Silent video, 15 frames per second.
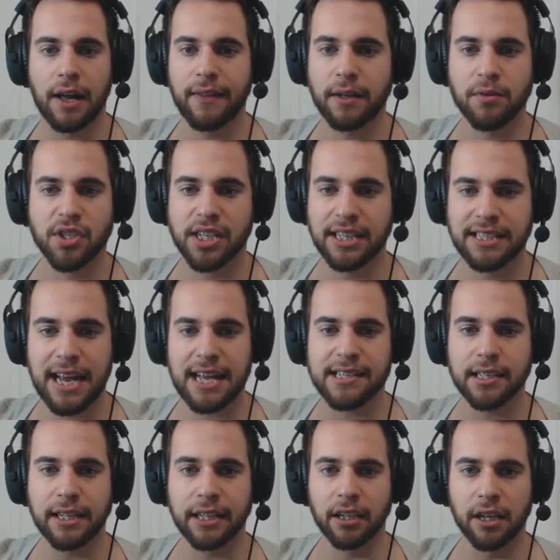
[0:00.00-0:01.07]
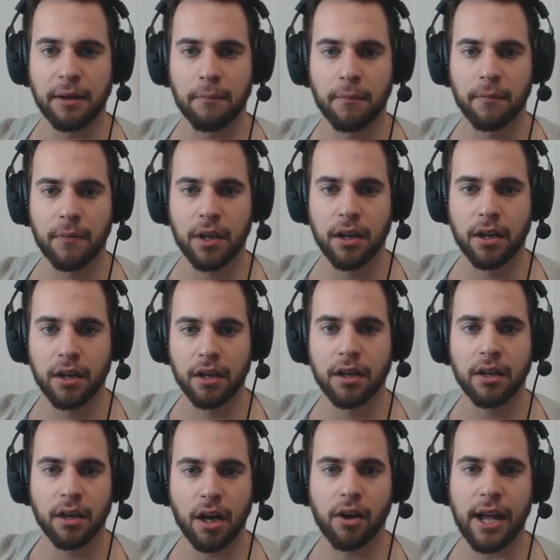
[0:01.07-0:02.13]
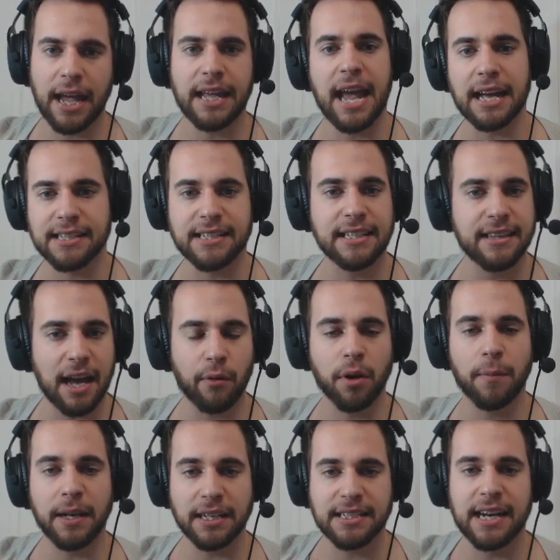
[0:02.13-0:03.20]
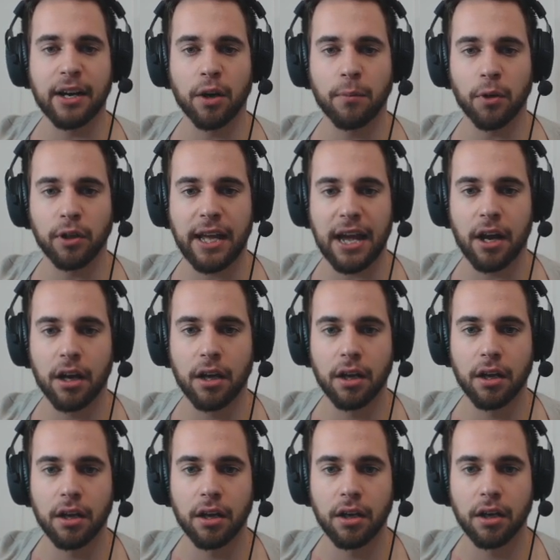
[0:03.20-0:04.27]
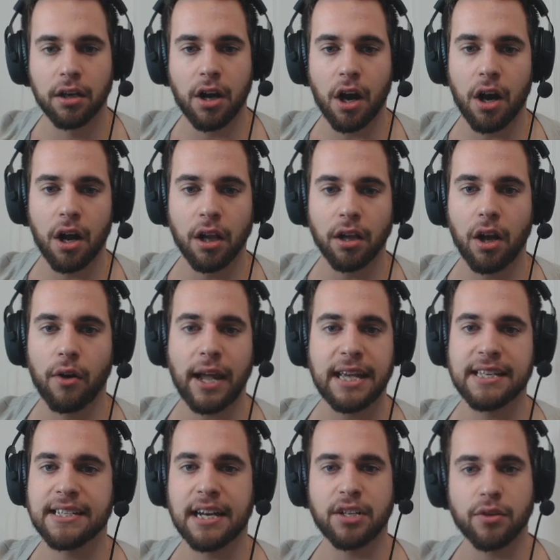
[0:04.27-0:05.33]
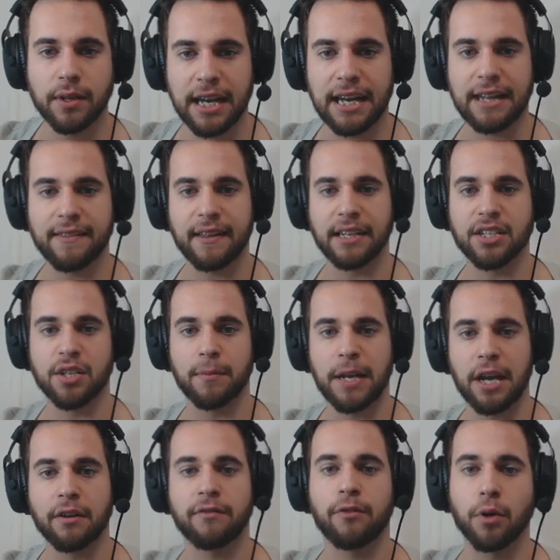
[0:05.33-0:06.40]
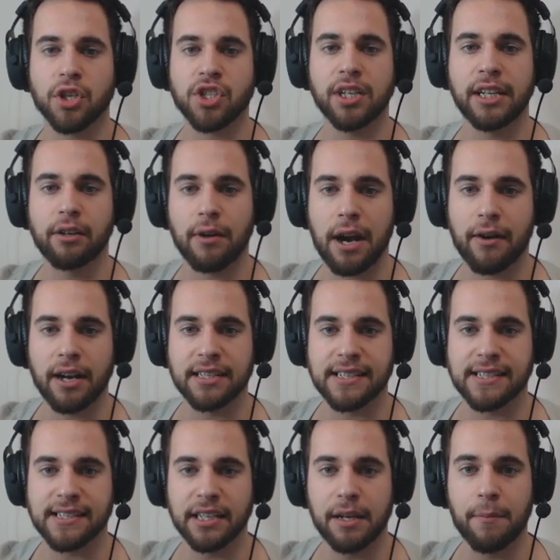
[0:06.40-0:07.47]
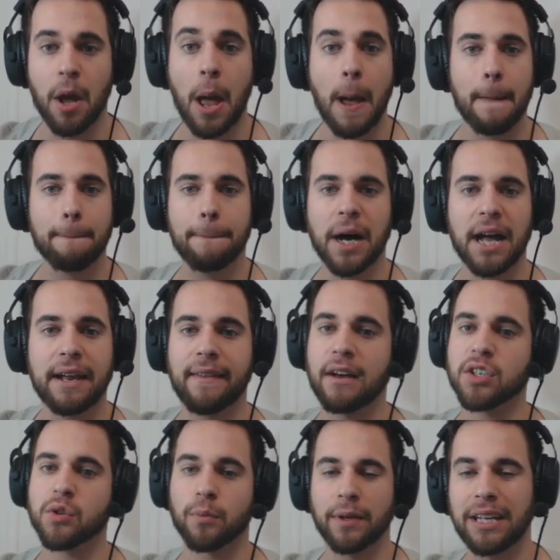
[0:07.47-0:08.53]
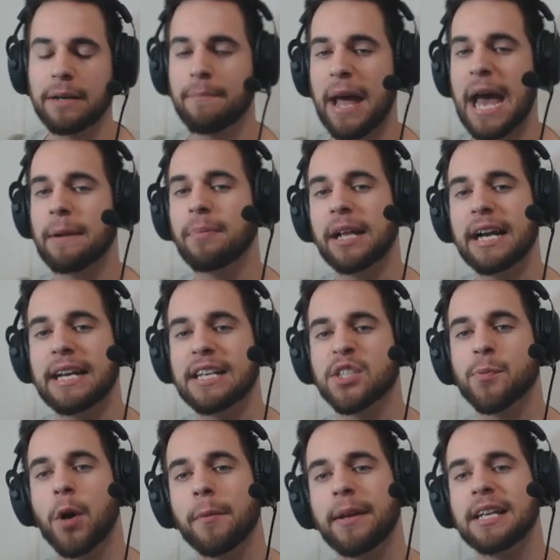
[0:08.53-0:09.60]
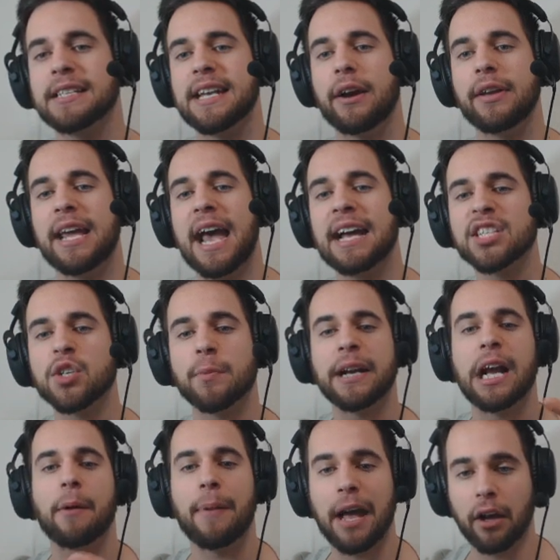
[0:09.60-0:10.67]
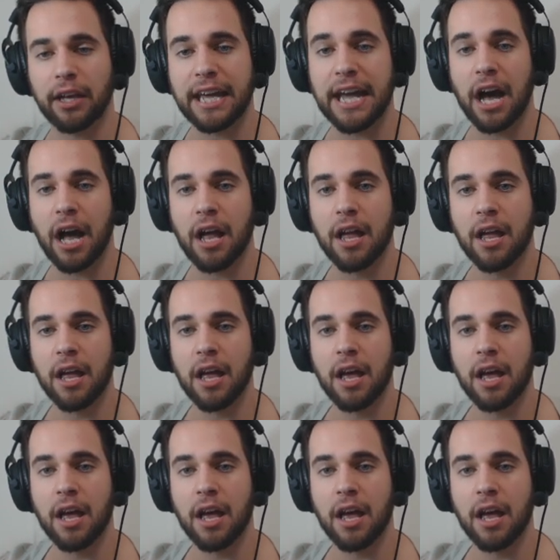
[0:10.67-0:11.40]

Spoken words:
I think I'm just going to Dazzling Gleam. Okay, yeah, see, that would have been a terrible call. Okay, he's not doing anything to me. Unfortunately, Groudon's asleep. But that was a really bad play on his part because now he has to bring out Palkia.